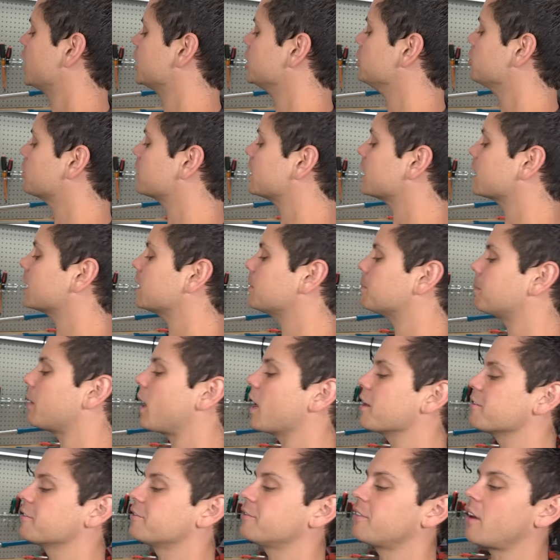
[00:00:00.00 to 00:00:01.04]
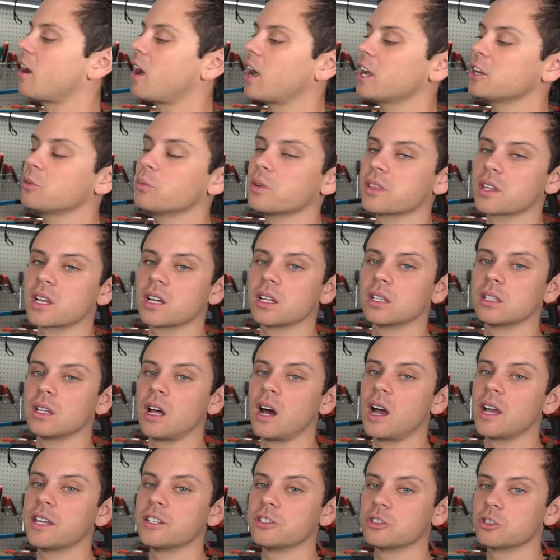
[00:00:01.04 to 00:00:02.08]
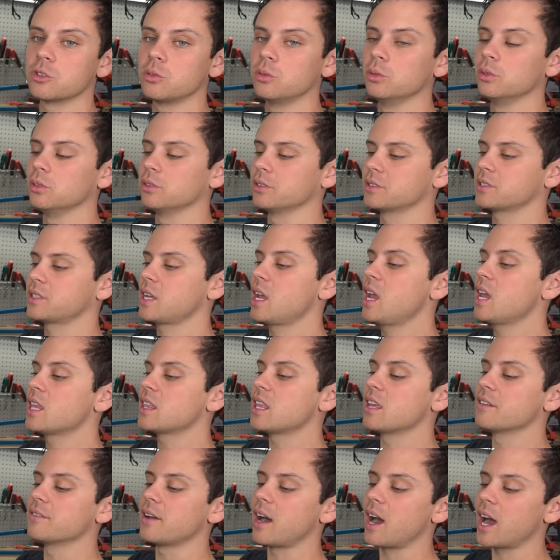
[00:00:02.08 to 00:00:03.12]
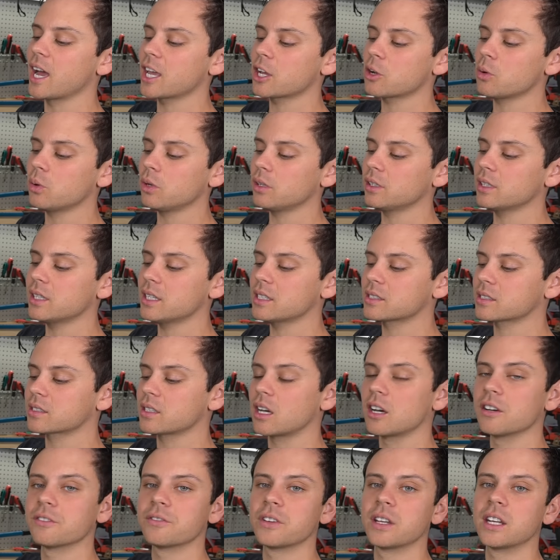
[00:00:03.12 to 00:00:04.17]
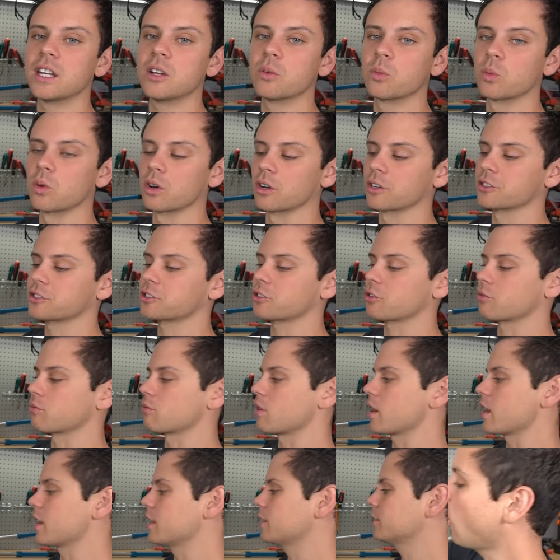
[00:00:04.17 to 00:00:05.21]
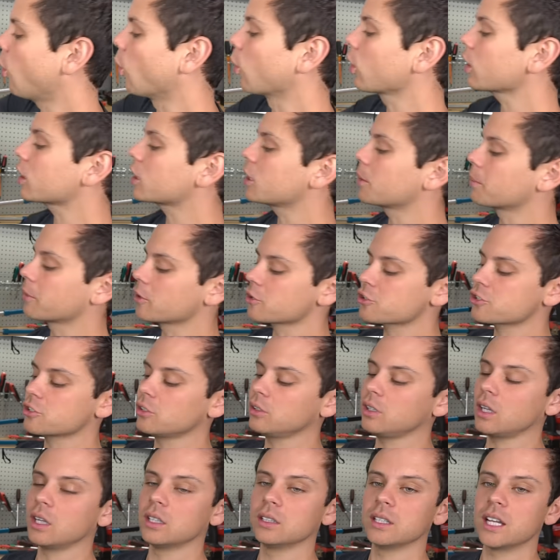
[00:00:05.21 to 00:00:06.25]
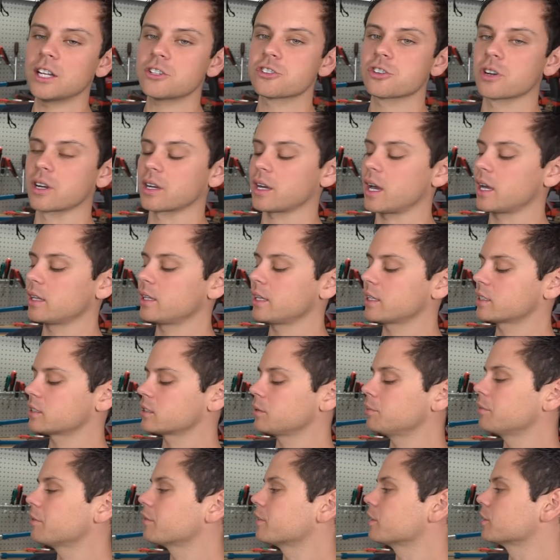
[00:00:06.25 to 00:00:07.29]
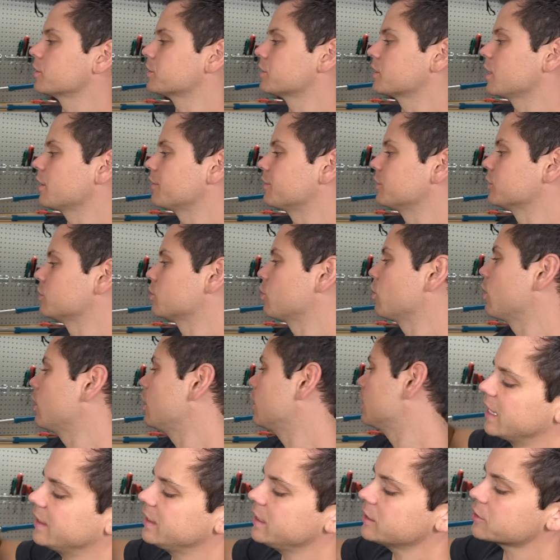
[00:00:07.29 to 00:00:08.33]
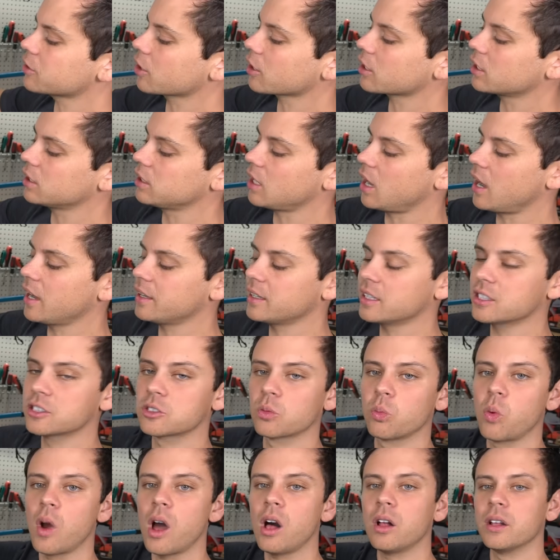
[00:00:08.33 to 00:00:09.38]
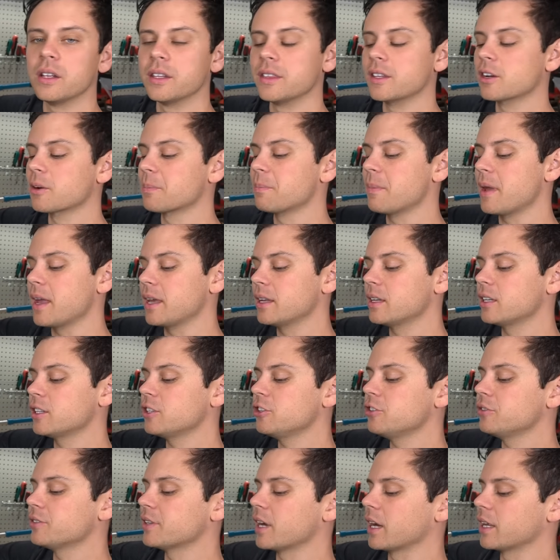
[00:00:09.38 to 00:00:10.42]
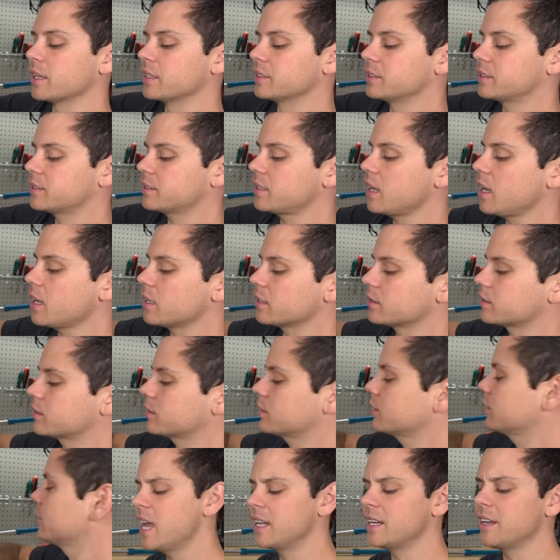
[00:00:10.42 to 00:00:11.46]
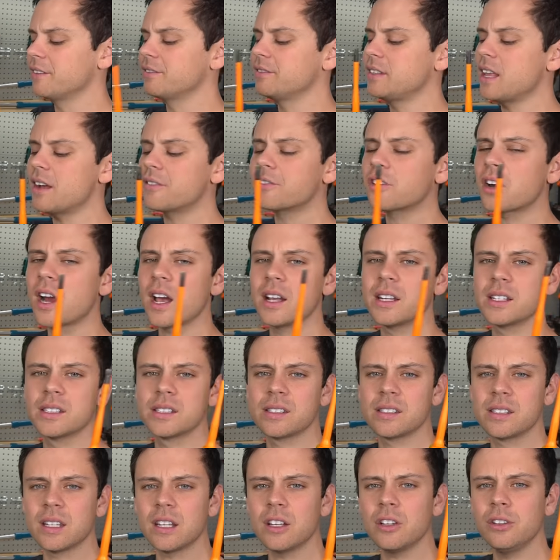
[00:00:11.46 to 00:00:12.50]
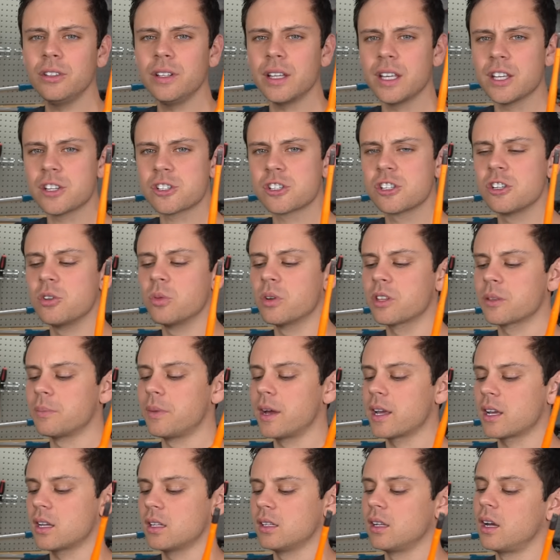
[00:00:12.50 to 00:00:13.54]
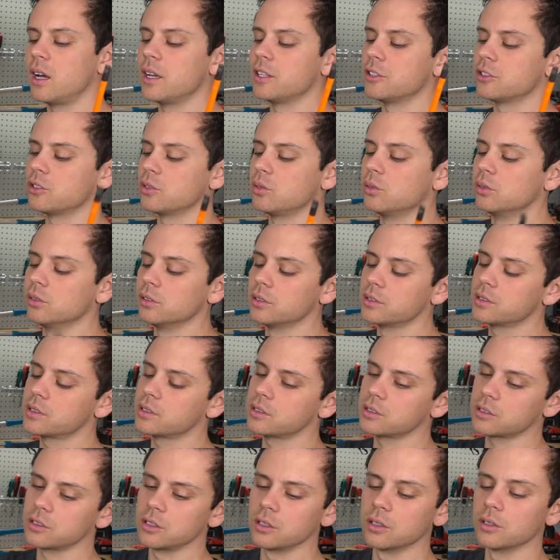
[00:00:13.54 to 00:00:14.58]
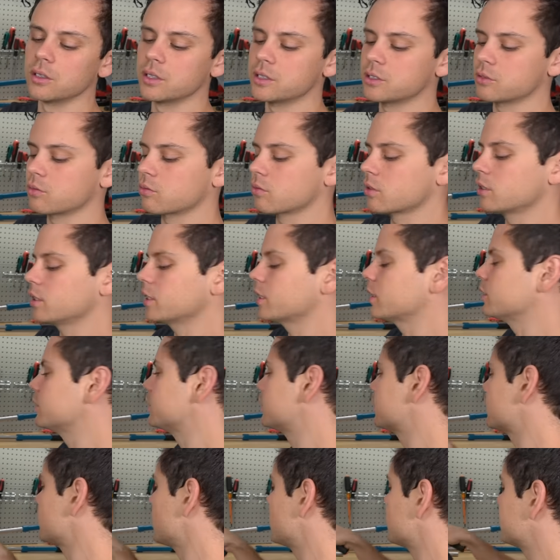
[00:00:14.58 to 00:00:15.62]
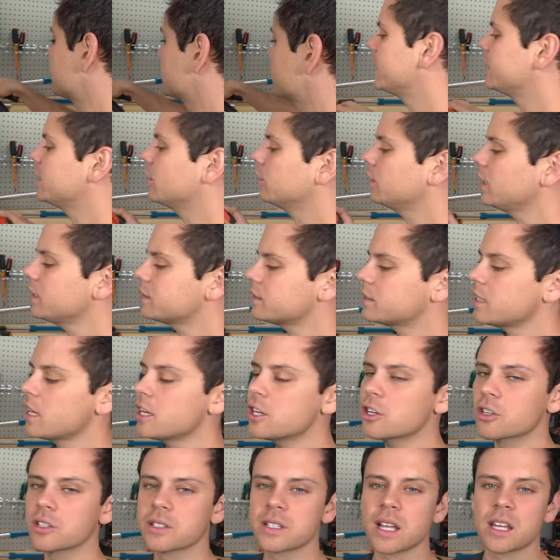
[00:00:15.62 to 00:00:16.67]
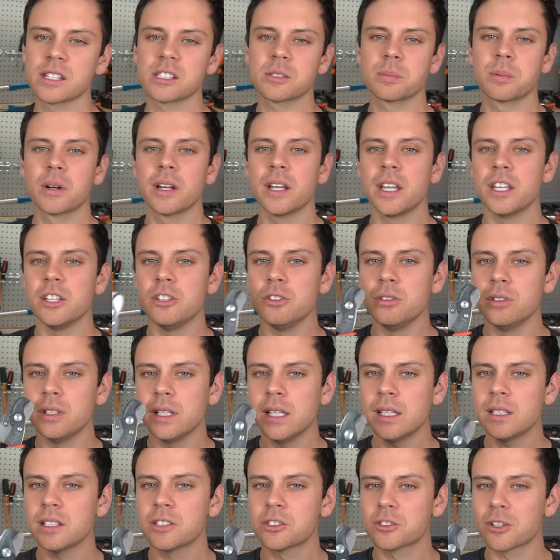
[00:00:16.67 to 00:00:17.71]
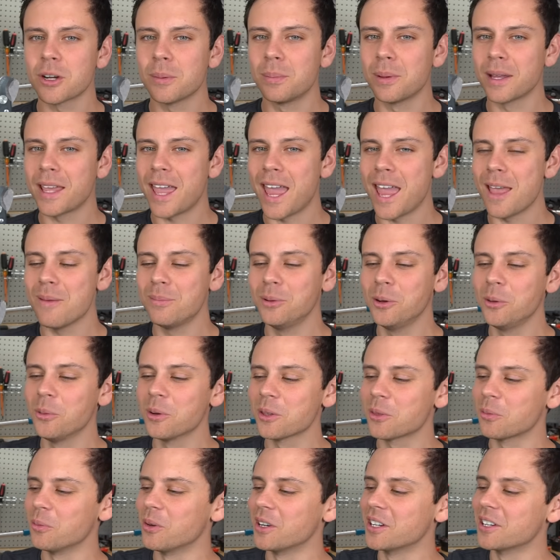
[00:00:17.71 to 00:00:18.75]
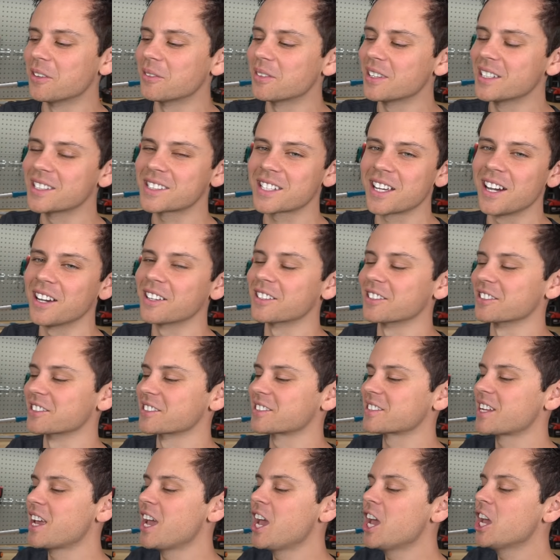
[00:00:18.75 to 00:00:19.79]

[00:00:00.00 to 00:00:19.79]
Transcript: You can get by fine with Klein tools. They have high quality stuff and it works great. Or commercial electric, I like some of their stuff as well. And these are Klein as well, and they're made in United States. And I've never had a single issue with my Klein tools, so it's really good stuff. Now let's say you're desperate and you need to strip a cable with one of these cutters.